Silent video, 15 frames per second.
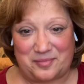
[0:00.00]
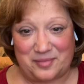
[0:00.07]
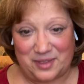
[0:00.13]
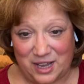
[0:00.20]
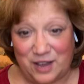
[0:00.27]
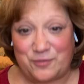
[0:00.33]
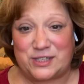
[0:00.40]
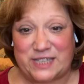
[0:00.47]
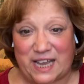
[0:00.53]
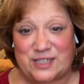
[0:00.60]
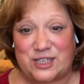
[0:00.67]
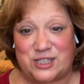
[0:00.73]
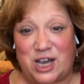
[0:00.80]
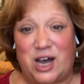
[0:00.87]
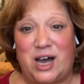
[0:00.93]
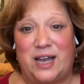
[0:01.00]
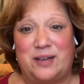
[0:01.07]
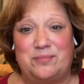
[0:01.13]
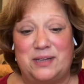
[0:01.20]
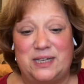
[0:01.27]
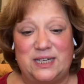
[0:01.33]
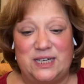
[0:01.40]
if you take the time
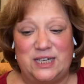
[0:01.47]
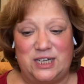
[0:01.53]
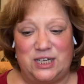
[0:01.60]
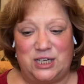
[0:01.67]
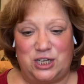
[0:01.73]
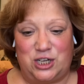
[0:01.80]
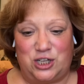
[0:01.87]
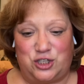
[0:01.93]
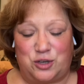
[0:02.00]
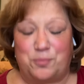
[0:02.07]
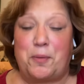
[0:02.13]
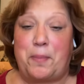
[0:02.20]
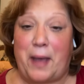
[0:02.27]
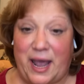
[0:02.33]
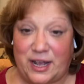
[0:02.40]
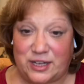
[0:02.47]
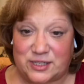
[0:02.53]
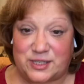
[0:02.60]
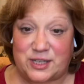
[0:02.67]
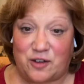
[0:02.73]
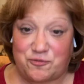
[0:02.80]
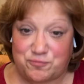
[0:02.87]
to prepare
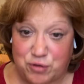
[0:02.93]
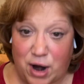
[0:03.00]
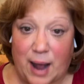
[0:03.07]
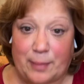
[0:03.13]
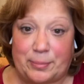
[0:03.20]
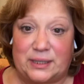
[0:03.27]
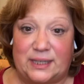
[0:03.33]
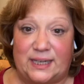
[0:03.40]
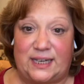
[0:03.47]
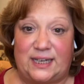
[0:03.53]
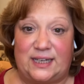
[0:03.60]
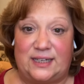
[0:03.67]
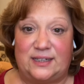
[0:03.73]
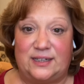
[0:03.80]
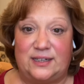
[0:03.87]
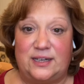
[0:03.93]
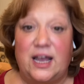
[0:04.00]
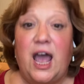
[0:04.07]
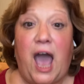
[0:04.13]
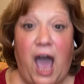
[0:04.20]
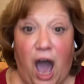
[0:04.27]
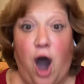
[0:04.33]
yourself properly.
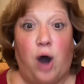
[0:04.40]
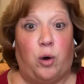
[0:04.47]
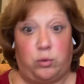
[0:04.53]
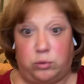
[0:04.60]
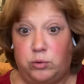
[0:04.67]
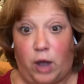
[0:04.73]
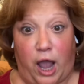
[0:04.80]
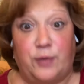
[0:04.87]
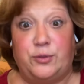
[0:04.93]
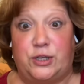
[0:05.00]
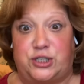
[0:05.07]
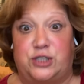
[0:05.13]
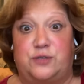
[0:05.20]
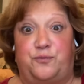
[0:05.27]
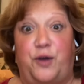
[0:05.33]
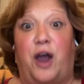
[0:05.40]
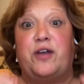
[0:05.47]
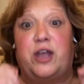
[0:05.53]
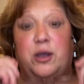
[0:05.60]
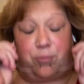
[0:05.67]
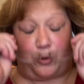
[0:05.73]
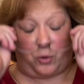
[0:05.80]
Oh, and this is very
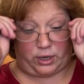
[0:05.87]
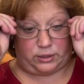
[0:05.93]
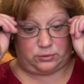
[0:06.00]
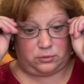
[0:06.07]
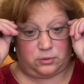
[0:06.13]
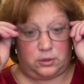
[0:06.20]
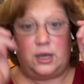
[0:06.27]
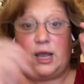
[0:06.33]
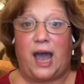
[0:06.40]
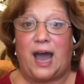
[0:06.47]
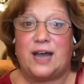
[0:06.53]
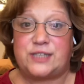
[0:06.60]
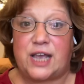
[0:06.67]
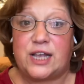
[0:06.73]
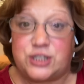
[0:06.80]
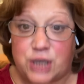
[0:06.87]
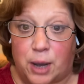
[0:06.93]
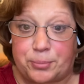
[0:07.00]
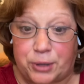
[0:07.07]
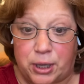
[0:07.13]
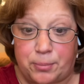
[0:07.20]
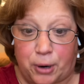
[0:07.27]
important as a
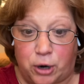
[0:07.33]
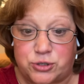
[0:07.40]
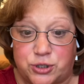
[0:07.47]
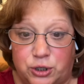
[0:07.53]
Dumpling personal